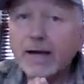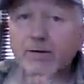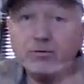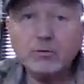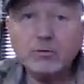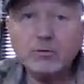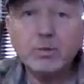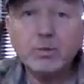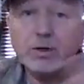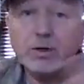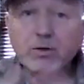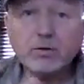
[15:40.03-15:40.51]

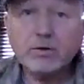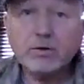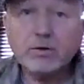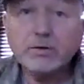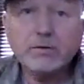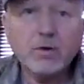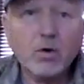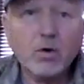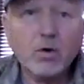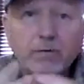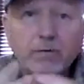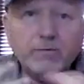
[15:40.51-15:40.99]
as and when
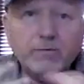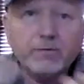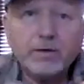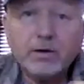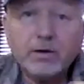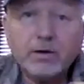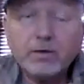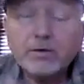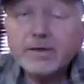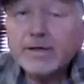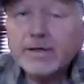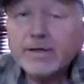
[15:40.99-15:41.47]
I
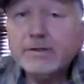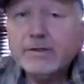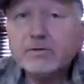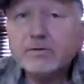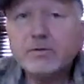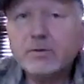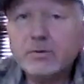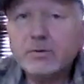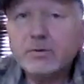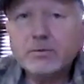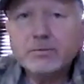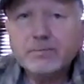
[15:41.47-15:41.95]
feel I need
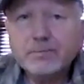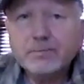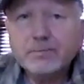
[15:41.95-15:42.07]
to.